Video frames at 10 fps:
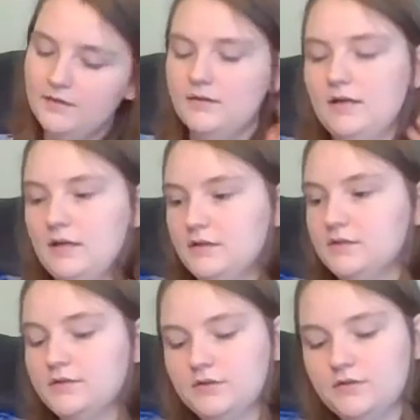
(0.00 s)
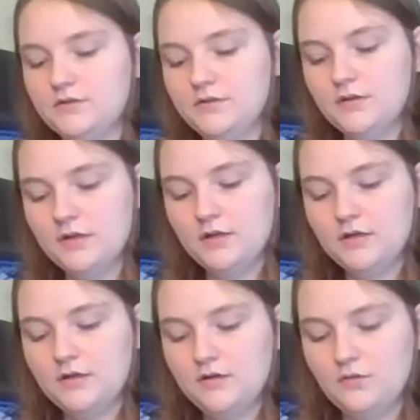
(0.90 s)
And
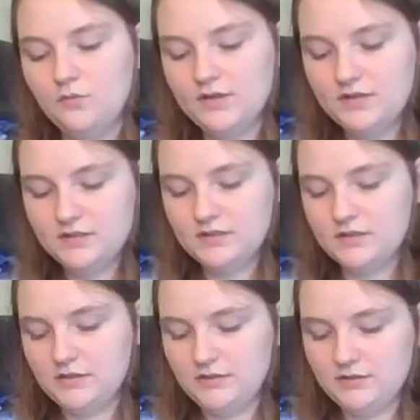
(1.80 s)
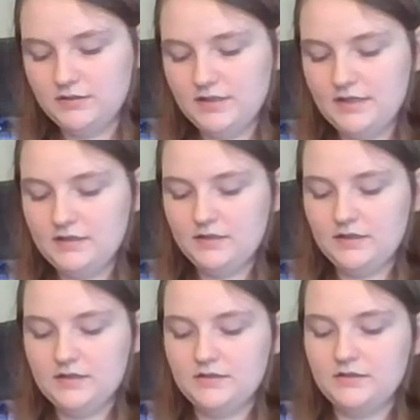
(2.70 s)
what this is going to look like
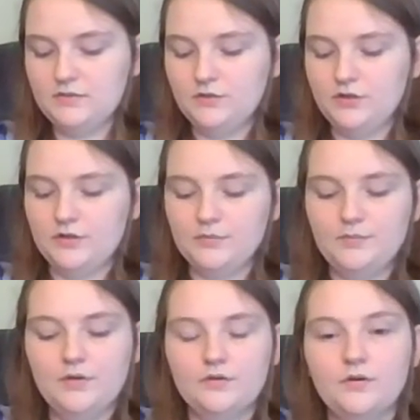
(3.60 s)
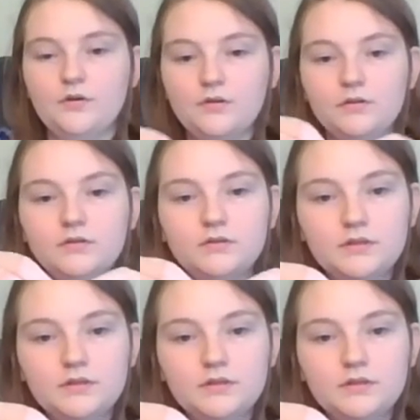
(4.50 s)
is you're going to poke a hole